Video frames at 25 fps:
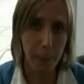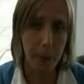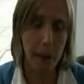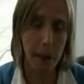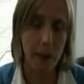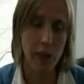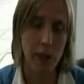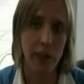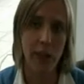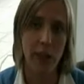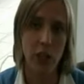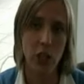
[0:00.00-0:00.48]
We
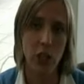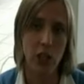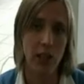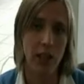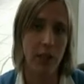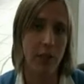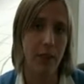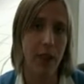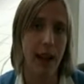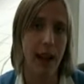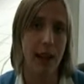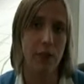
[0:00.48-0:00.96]
eventually
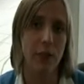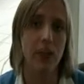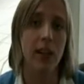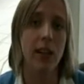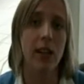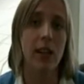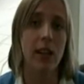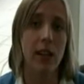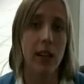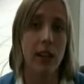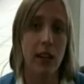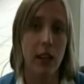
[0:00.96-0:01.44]
found
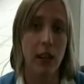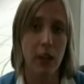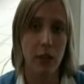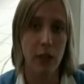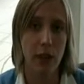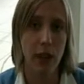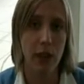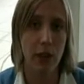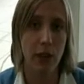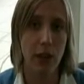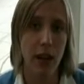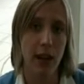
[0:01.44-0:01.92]

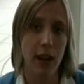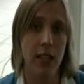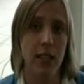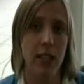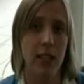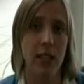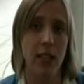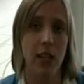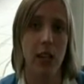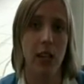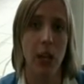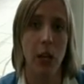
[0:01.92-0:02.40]
3 writers
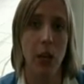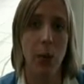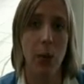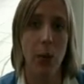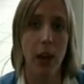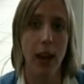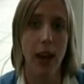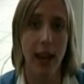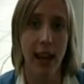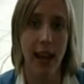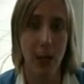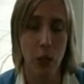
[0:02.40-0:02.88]
who
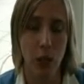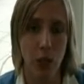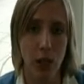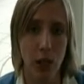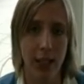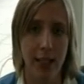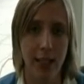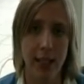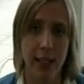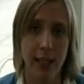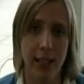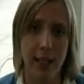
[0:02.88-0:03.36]
were
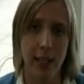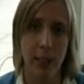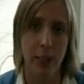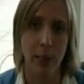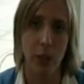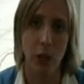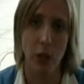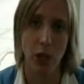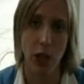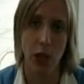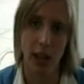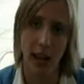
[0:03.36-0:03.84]
interested in the
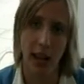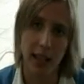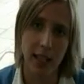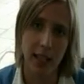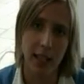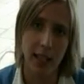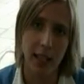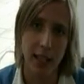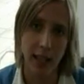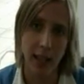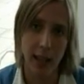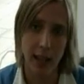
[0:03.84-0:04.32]
project,
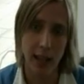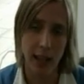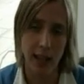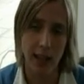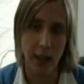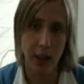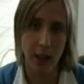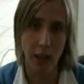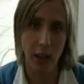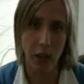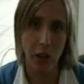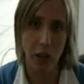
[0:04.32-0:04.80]
and the
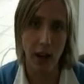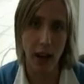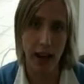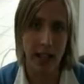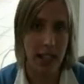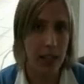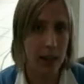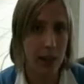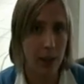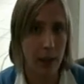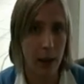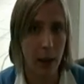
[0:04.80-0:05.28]
2
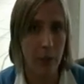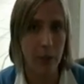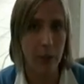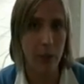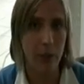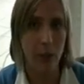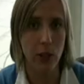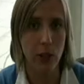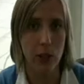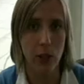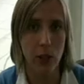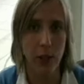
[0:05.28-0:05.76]
creative labs
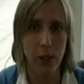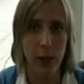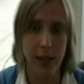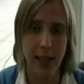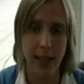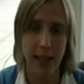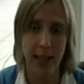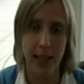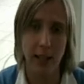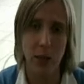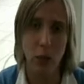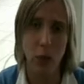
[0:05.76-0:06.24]
took
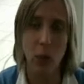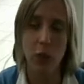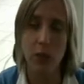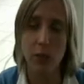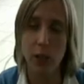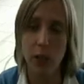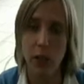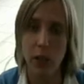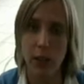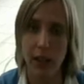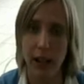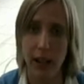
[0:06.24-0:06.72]
place in autumn
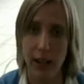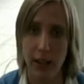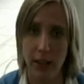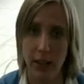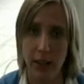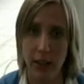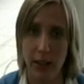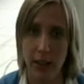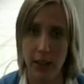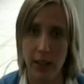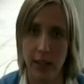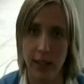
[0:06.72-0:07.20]

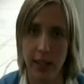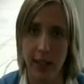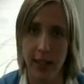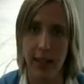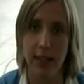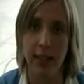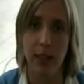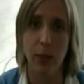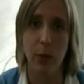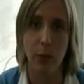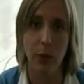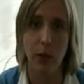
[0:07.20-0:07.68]
2006
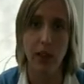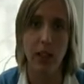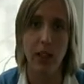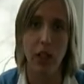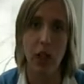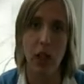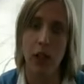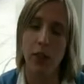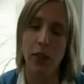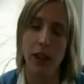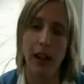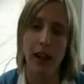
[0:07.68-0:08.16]
and spring
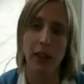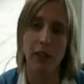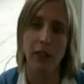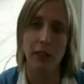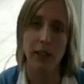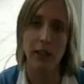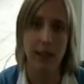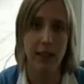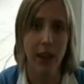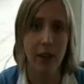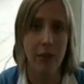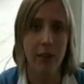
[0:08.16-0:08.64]

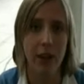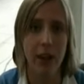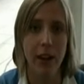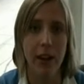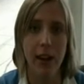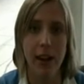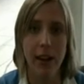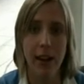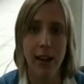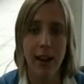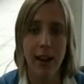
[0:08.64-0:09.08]
2007.